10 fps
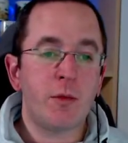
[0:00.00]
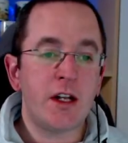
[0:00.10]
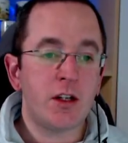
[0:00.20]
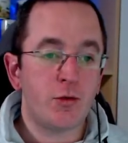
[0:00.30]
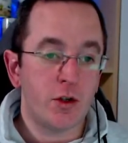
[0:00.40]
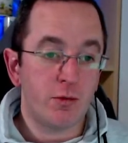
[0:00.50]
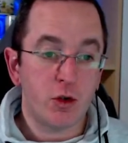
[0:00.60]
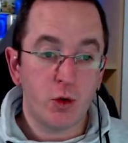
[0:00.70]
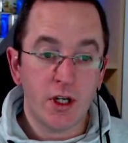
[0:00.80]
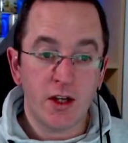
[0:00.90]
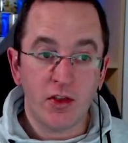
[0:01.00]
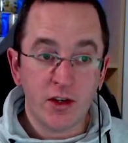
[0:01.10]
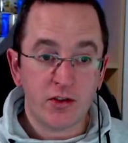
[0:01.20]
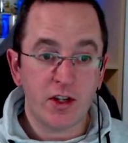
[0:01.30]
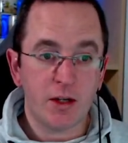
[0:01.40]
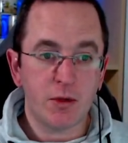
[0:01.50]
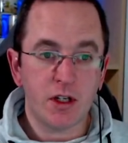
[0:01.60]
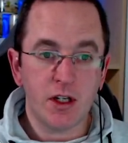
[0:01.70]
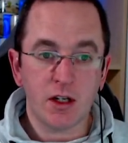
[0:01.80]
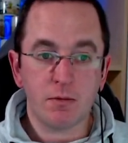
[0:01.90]
difference between this statement
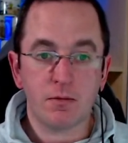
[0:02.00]
here?